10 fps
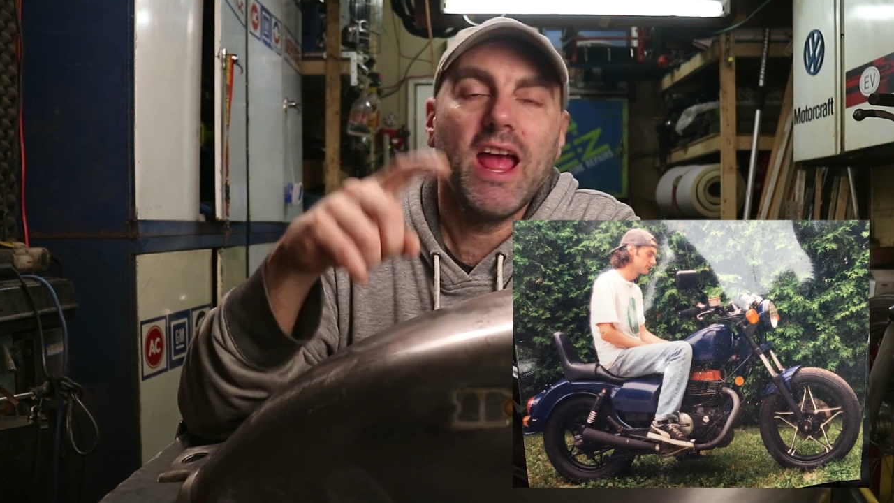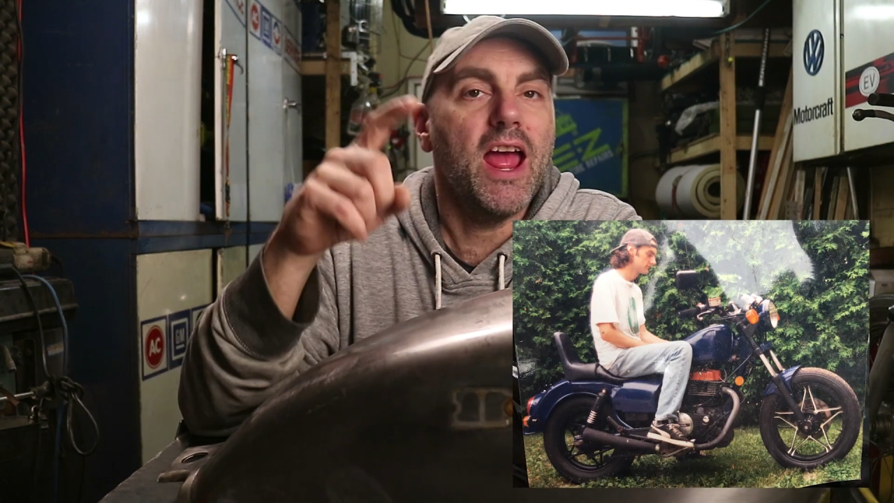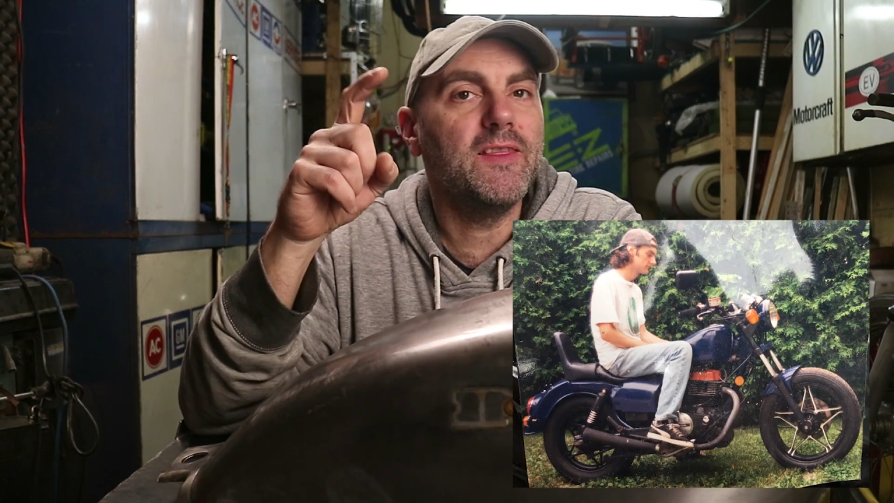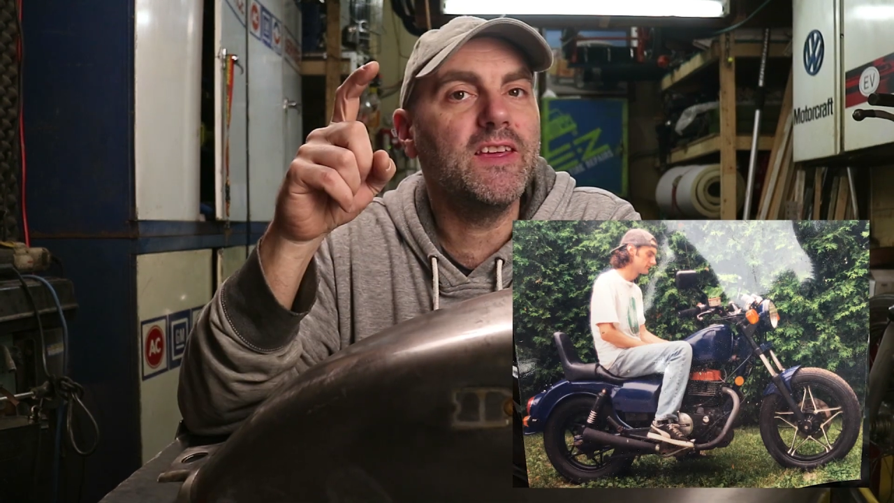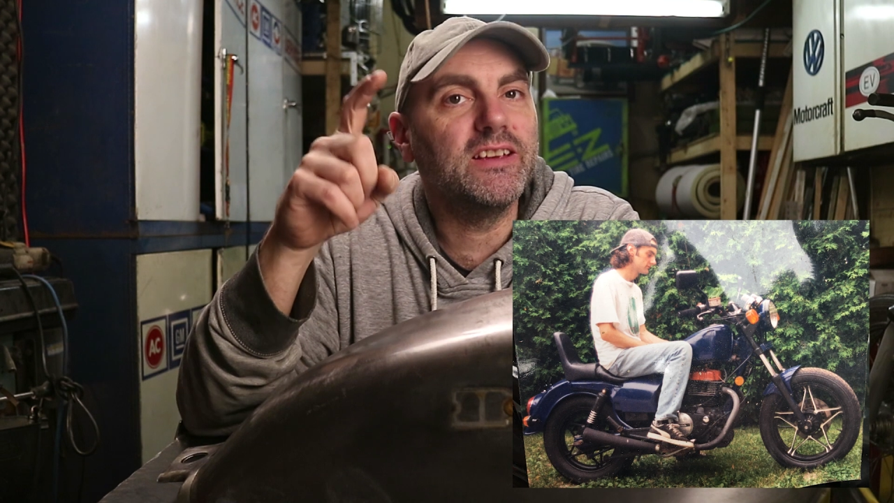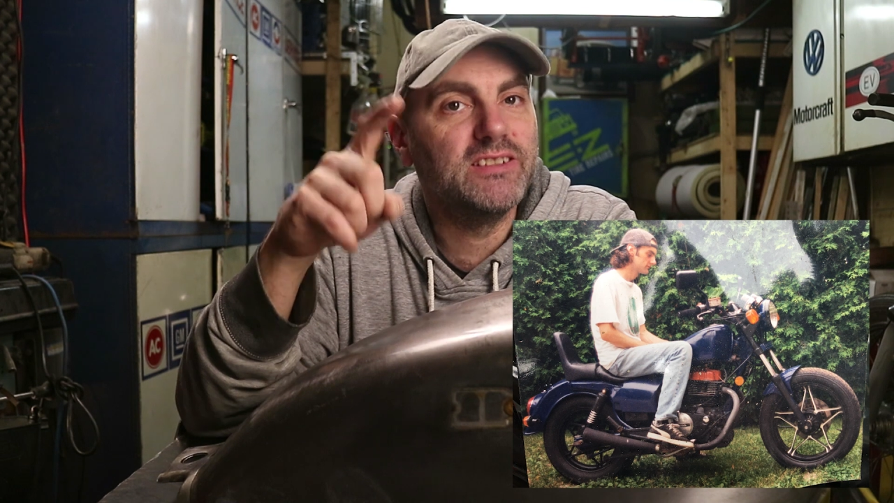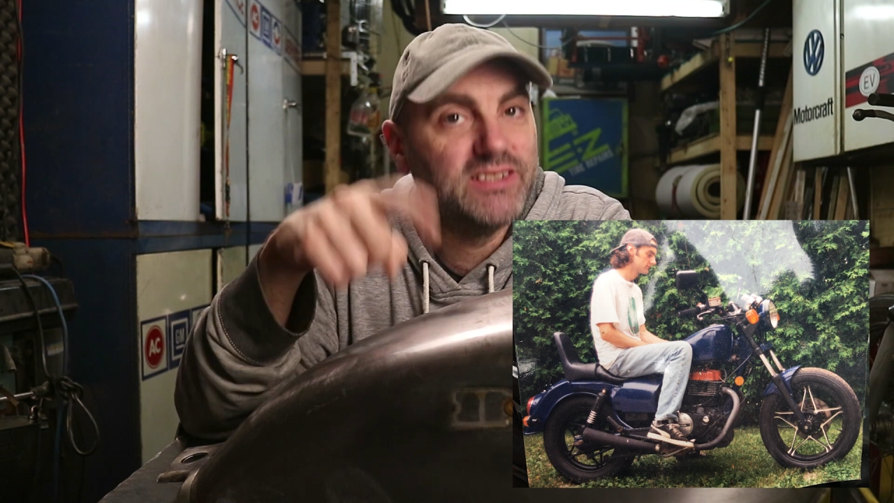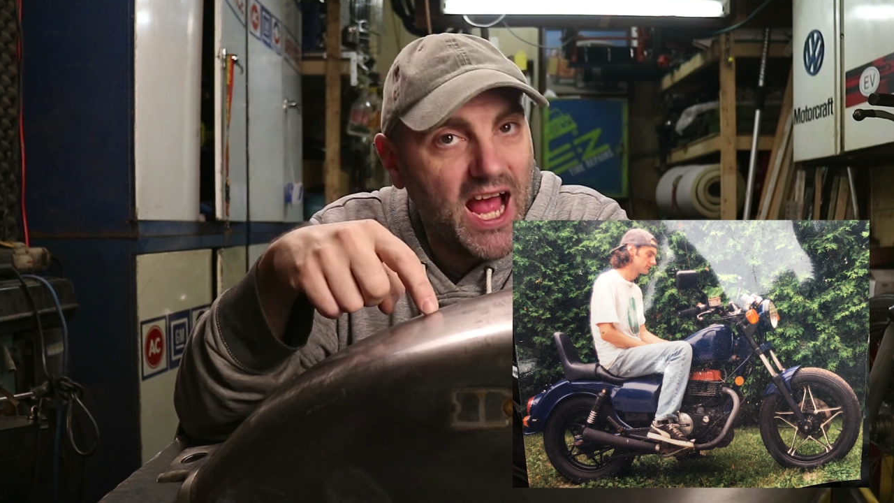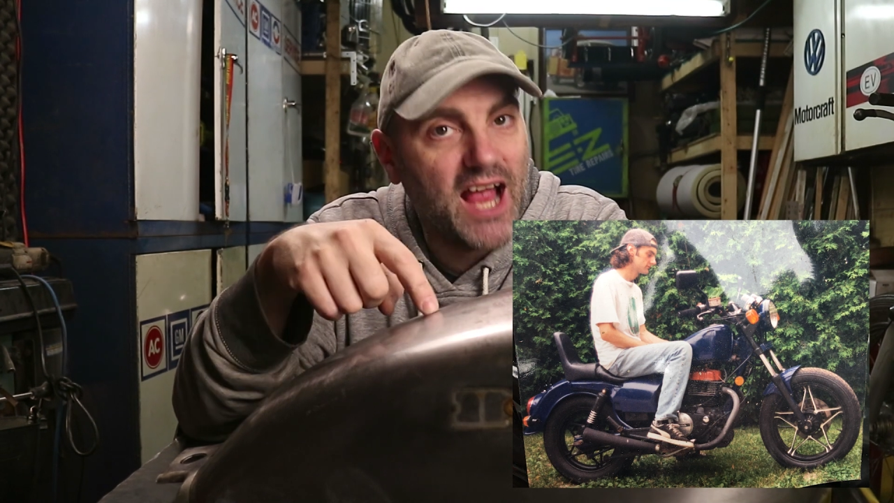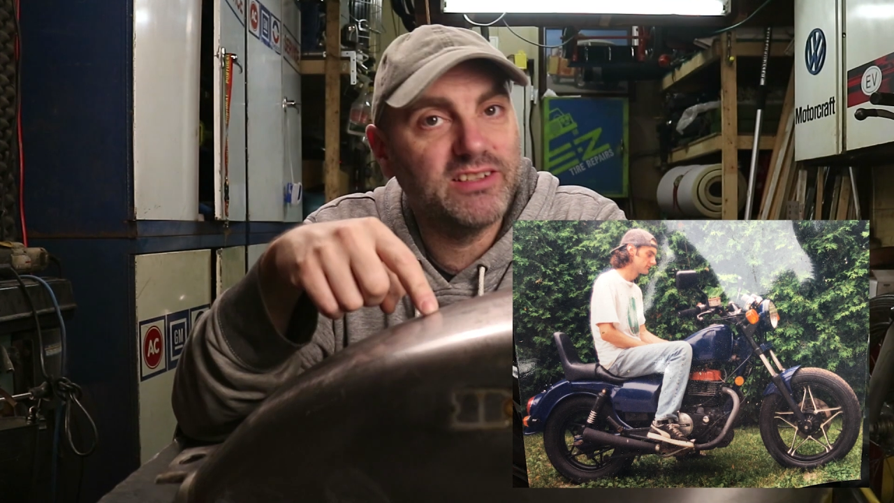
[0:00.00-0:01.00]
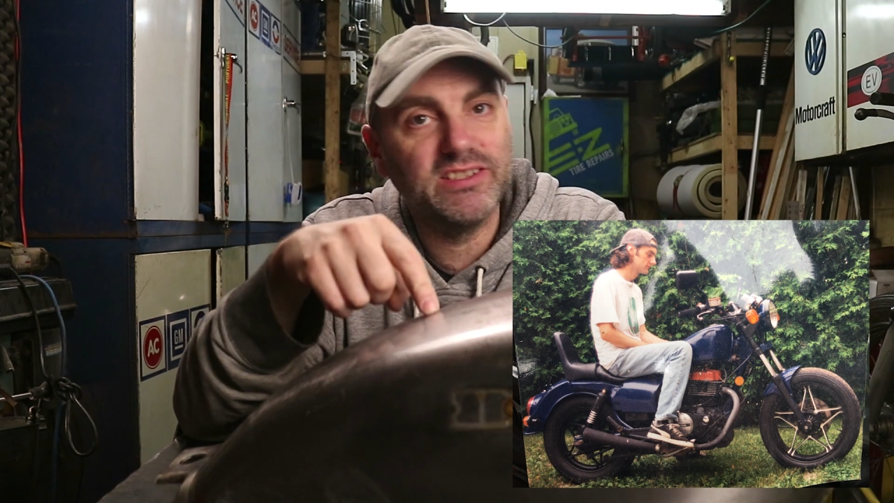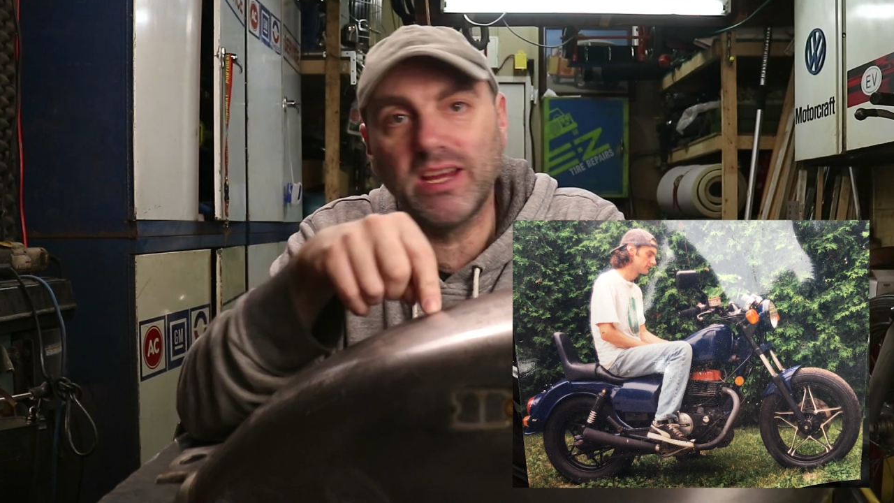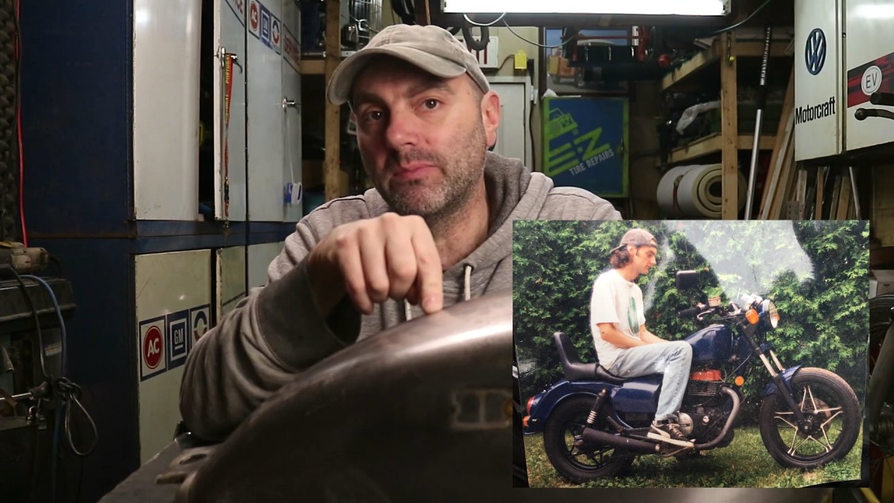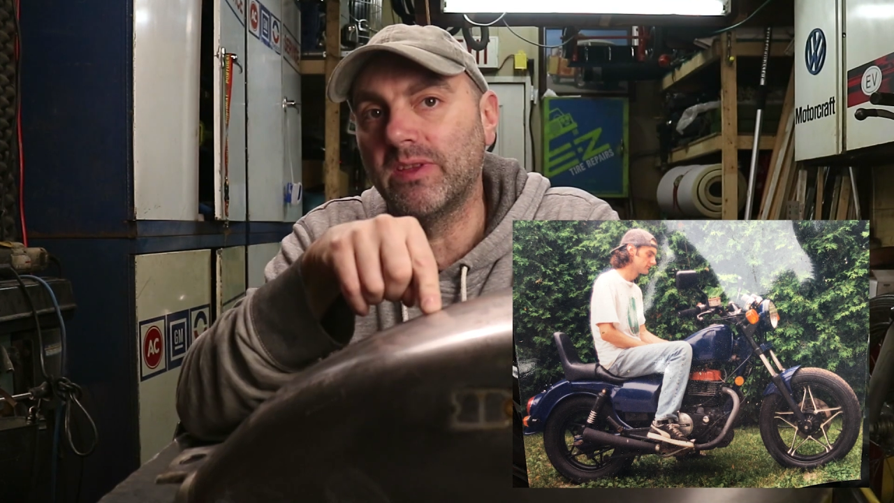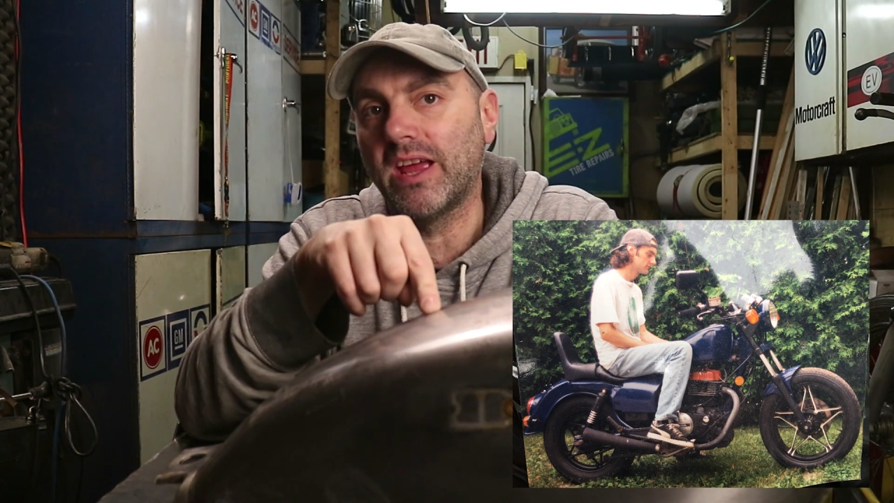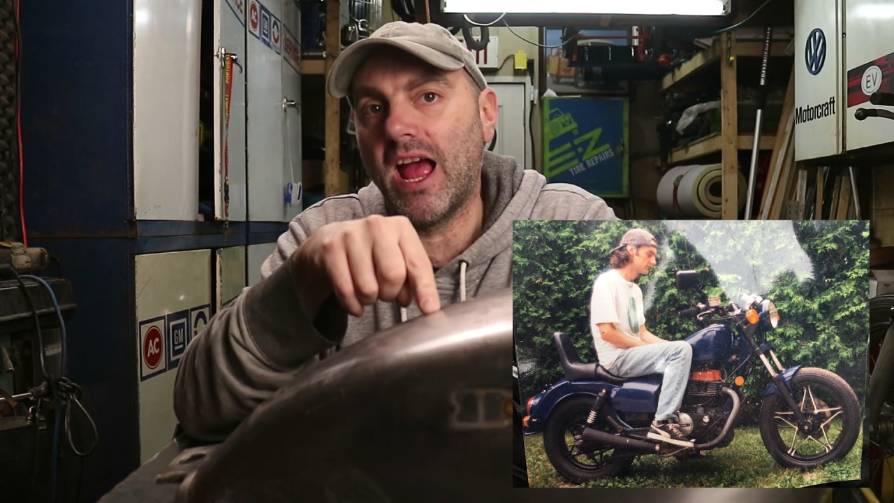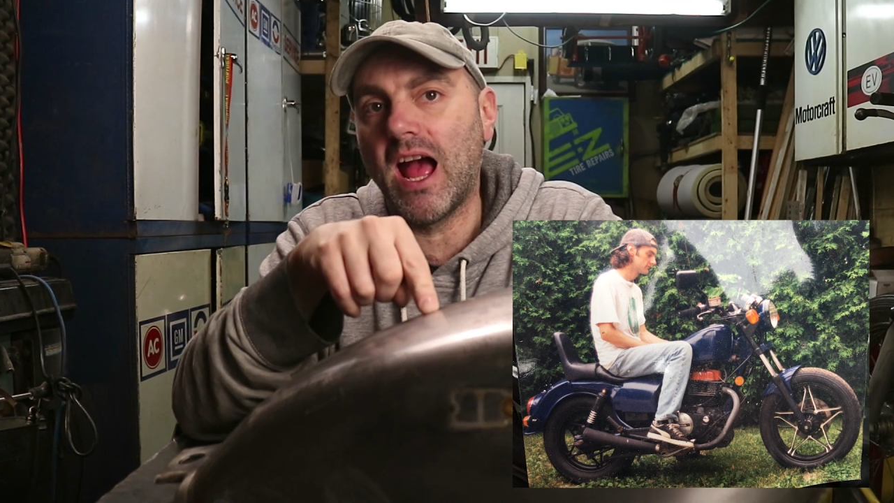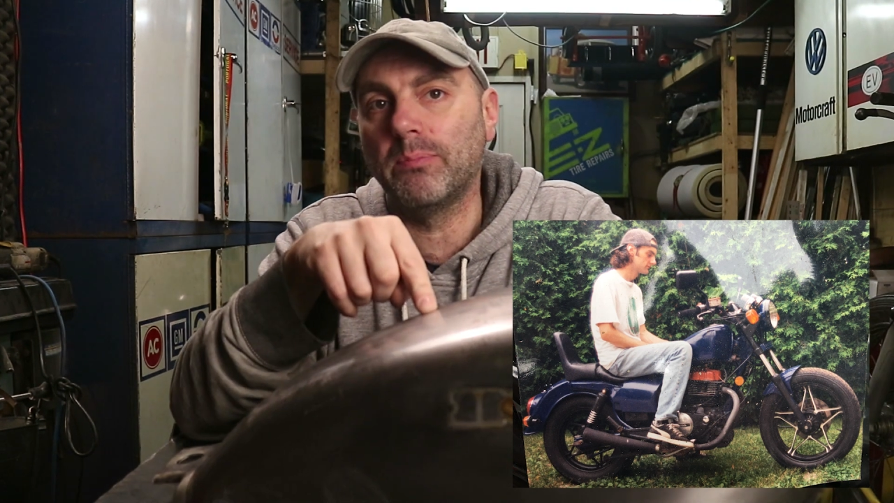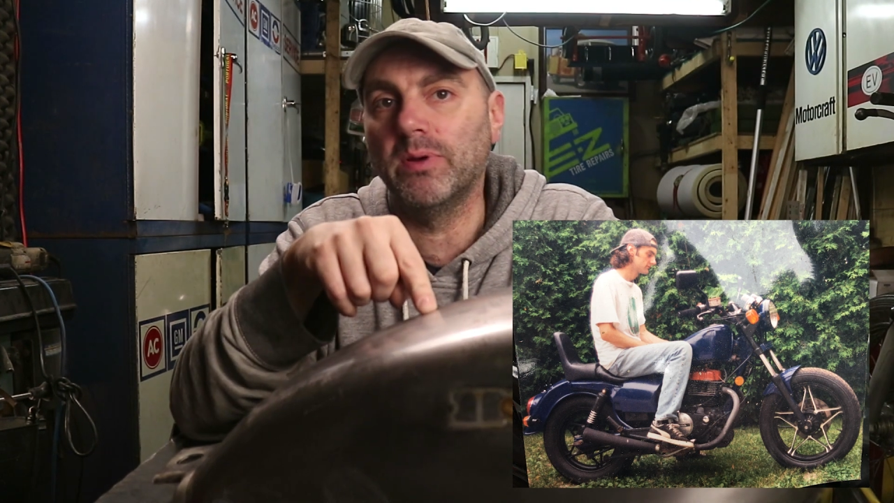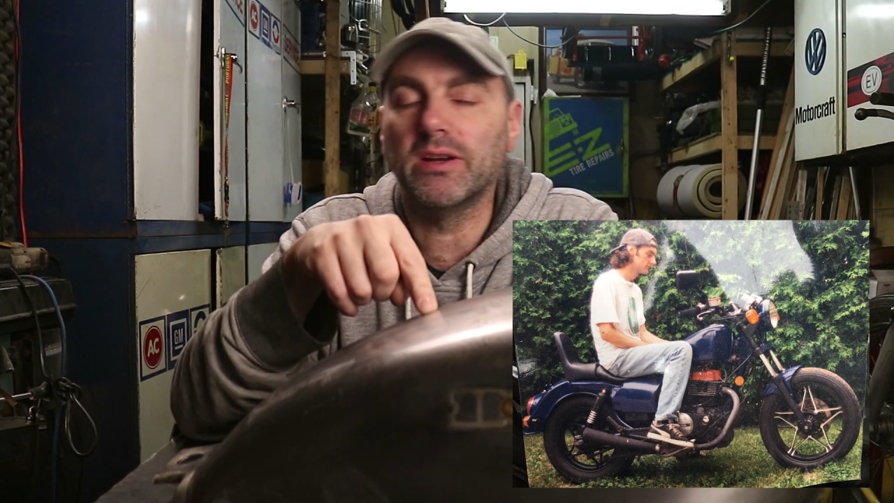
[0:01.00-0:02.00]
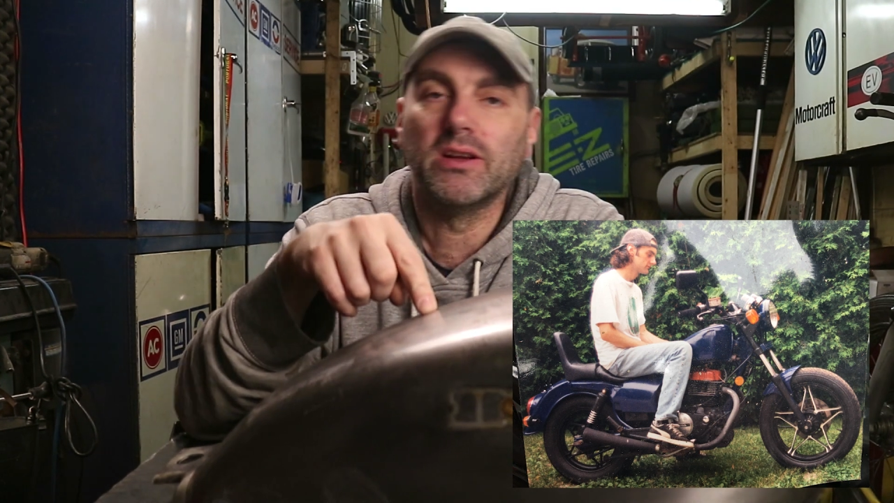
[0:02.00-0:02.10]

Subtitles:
and the exact same thing happened.